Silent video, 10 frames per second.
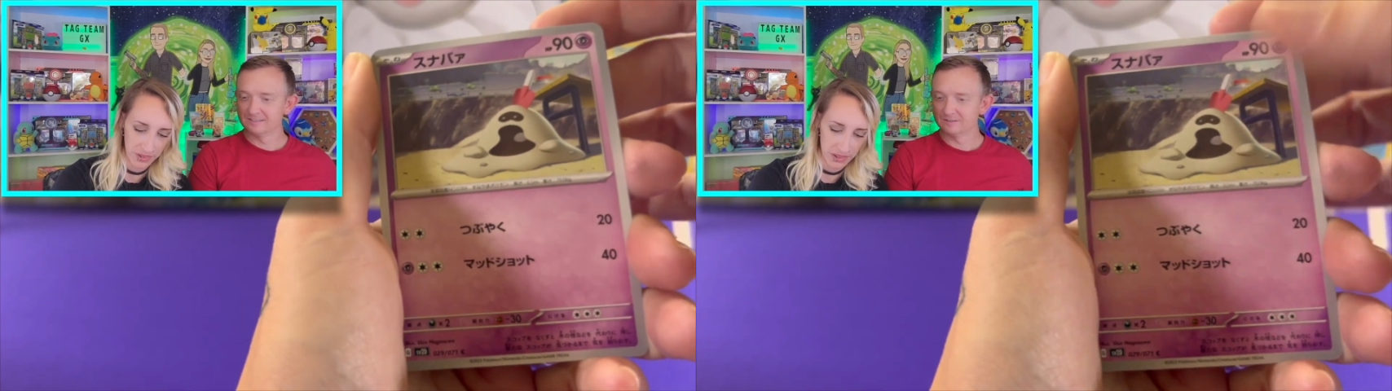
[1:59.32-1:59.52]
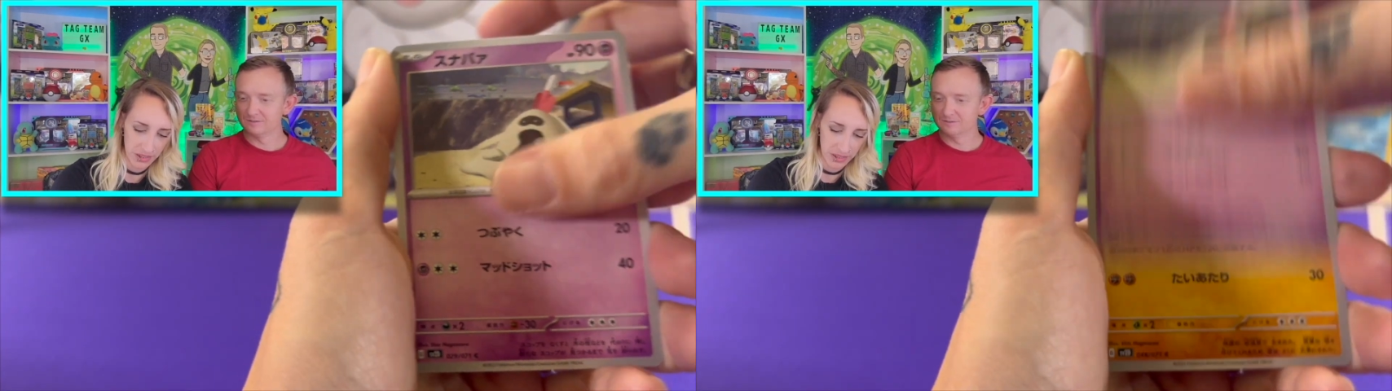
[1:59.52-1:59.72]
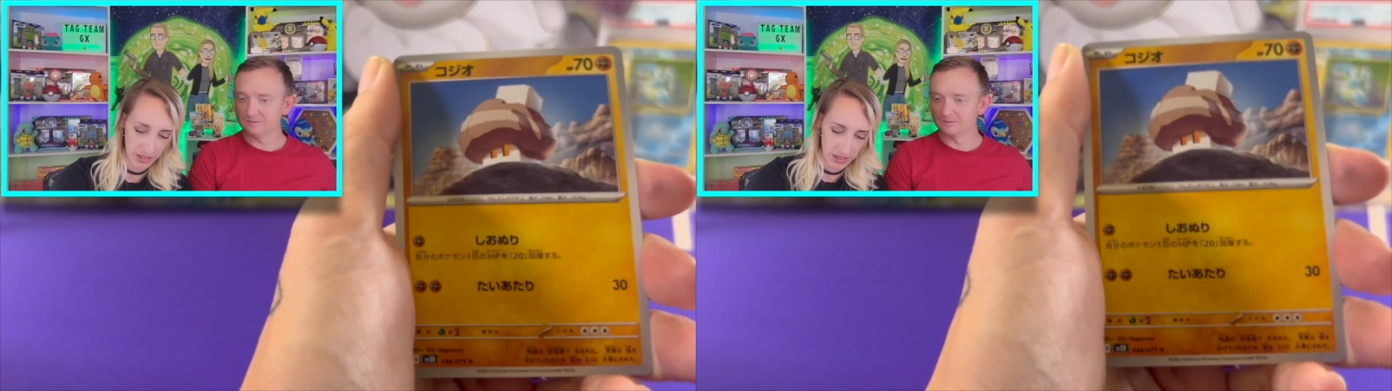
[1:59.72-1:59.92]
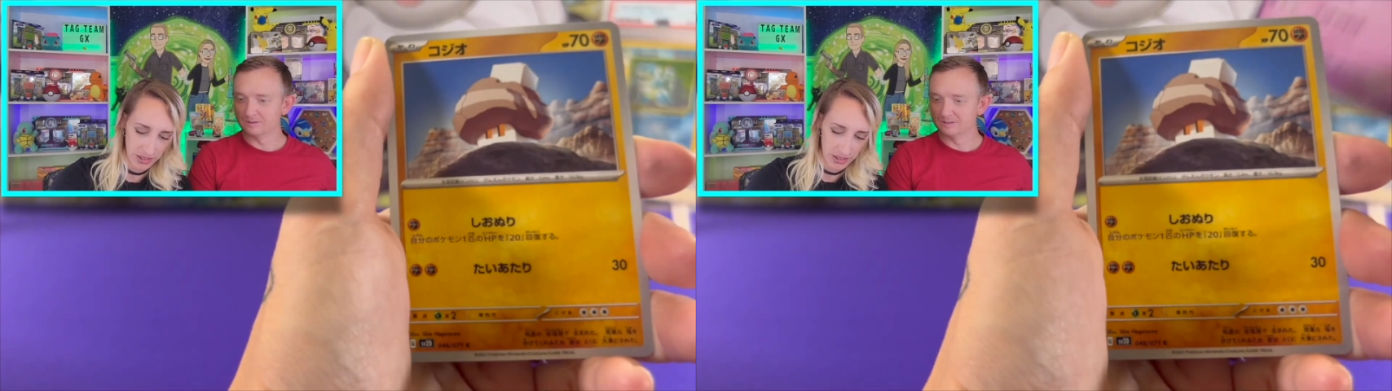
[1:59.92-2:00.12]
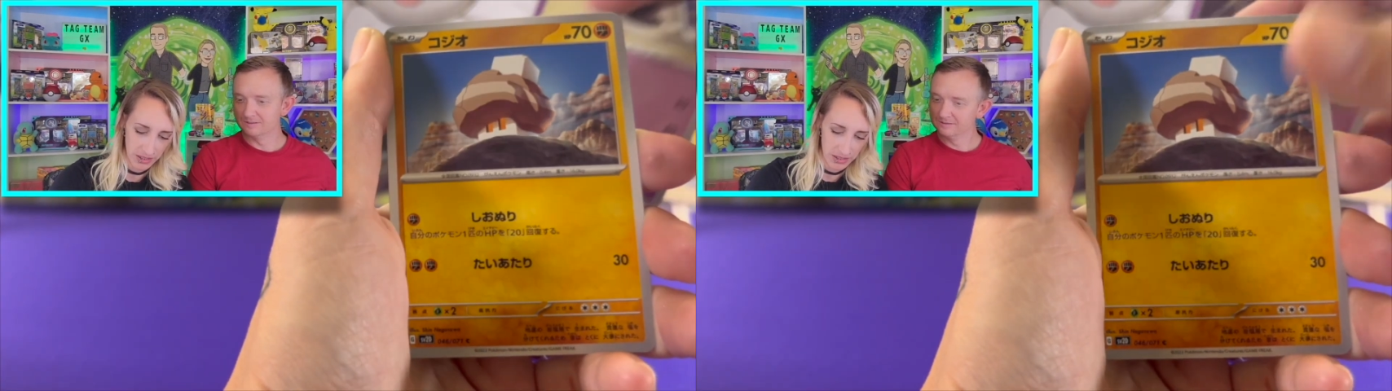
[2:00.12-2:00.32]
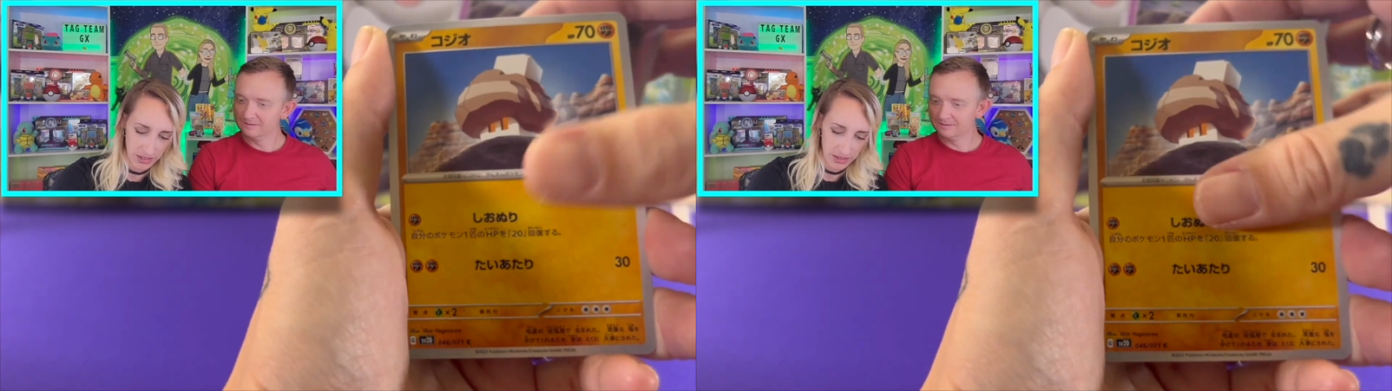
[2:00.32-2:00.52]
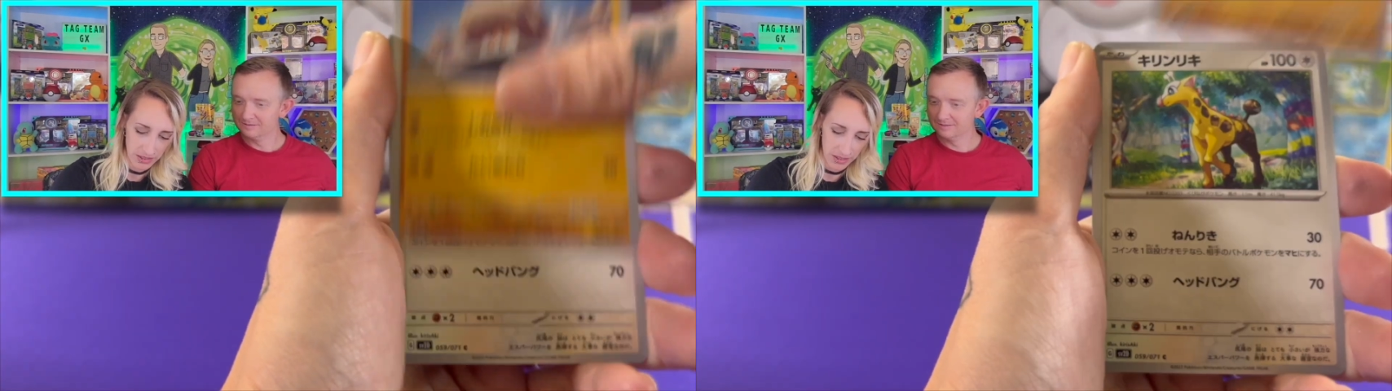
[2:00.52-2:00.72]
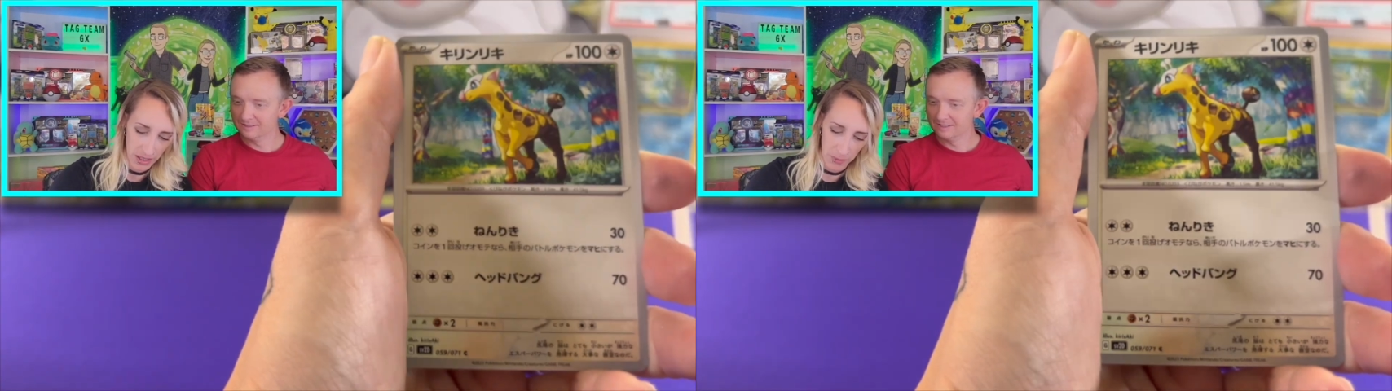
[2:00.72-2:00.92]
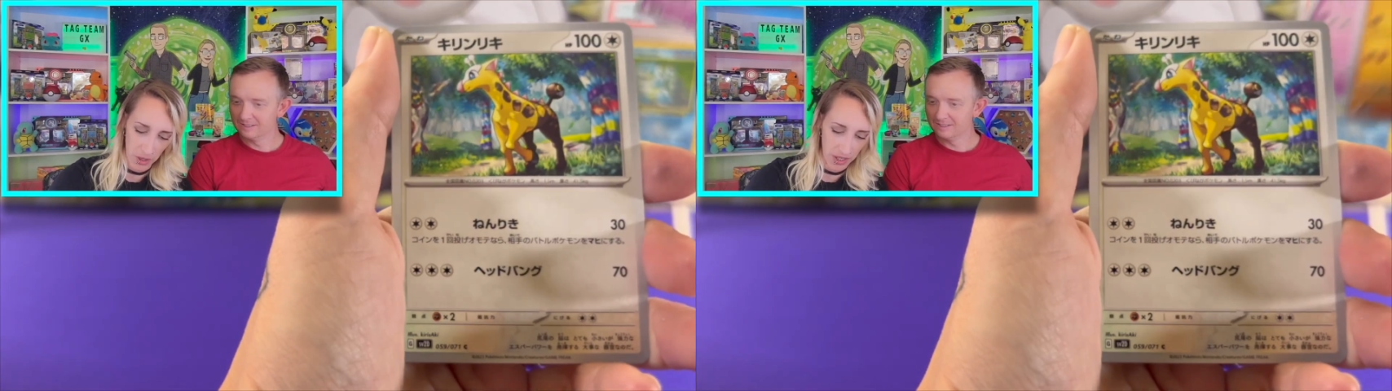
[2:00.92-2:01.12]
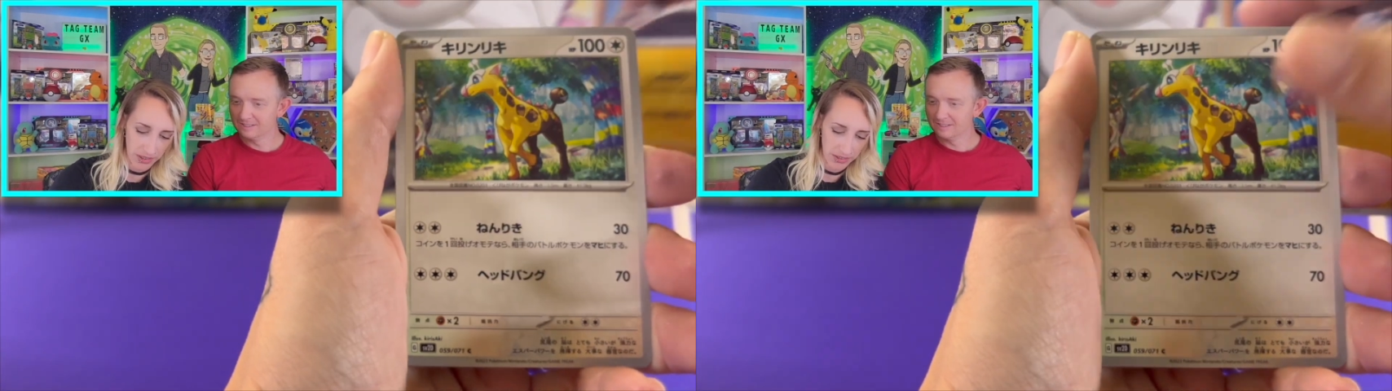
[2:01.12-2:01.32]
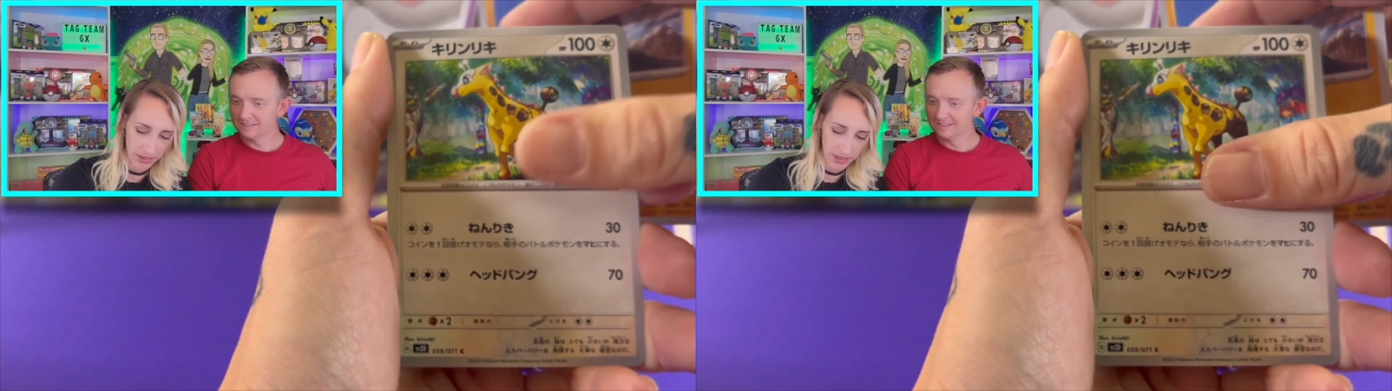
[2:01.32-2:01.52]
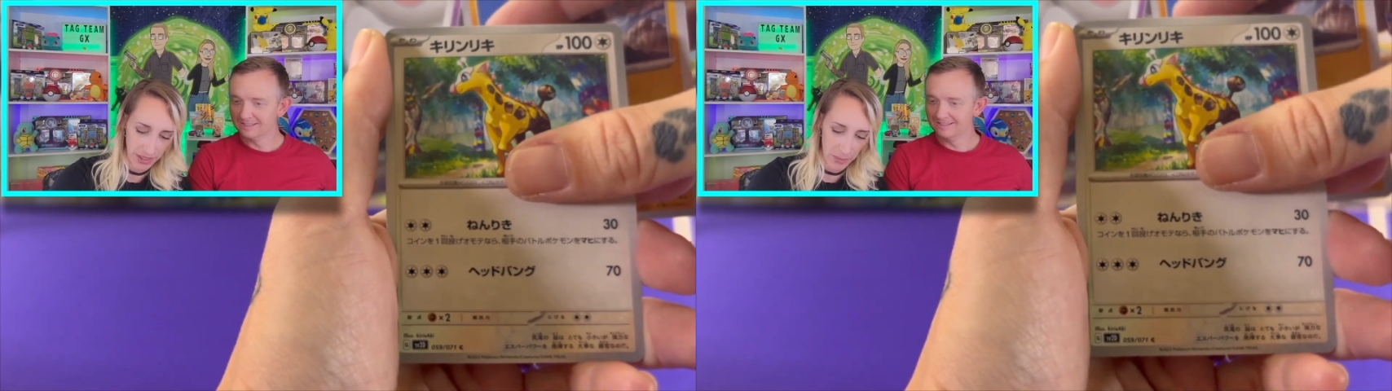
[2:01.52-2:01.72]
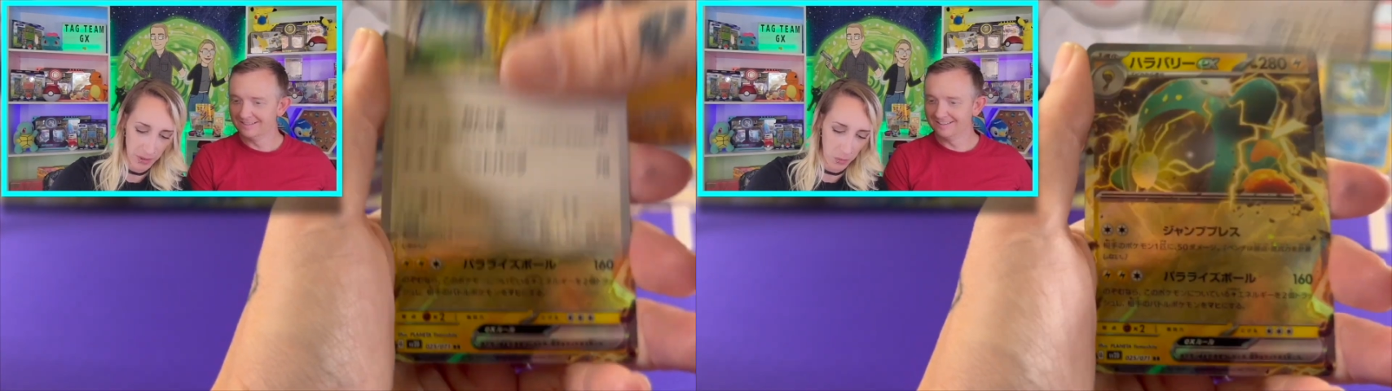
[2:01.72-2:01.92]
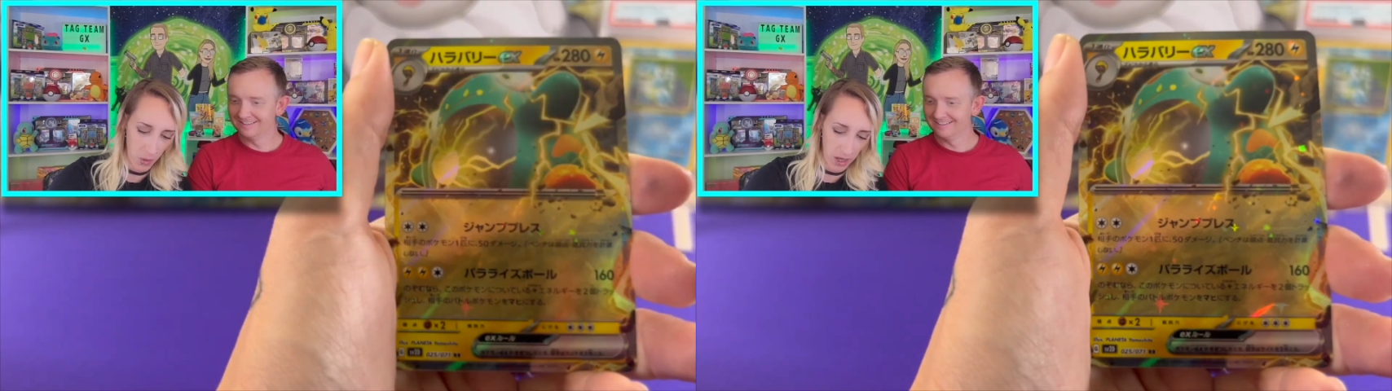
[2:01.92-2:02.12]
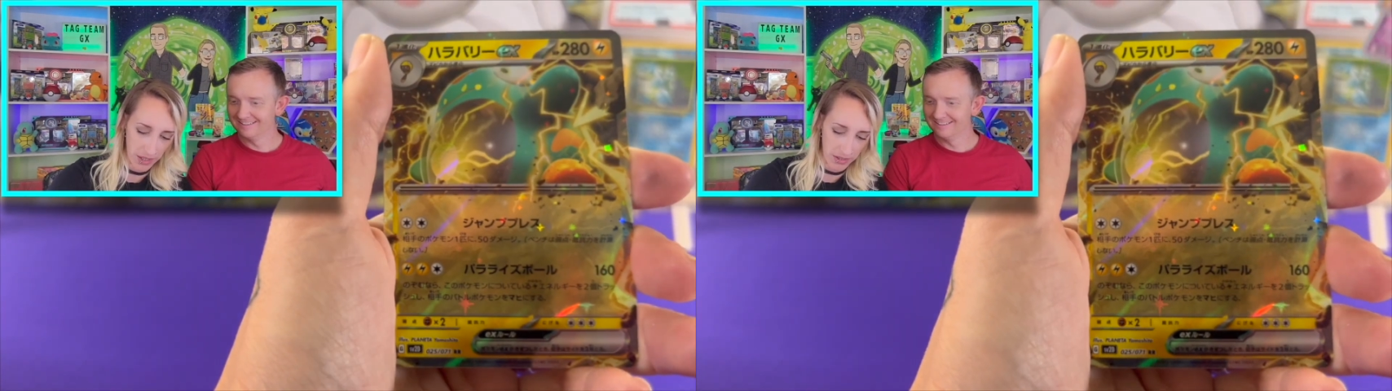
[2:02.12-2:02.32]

Speaker 1: Ooh. Come on. Give me one.